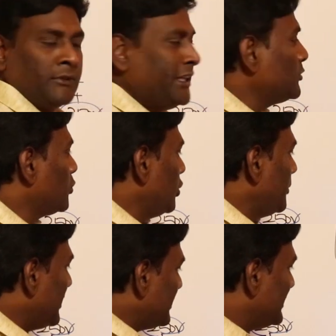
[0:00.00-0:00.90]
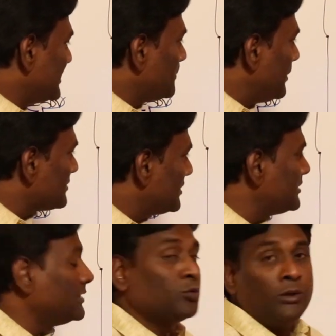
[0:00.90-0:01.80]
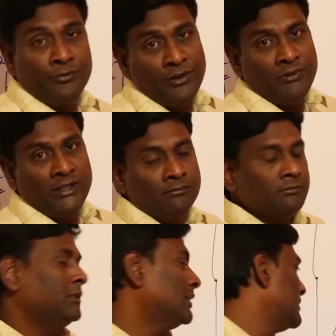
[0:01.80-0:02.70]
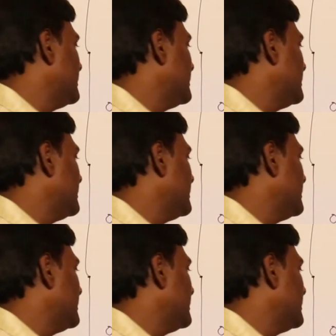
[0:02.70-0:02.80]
is going to be this plus this is going to be 50. That's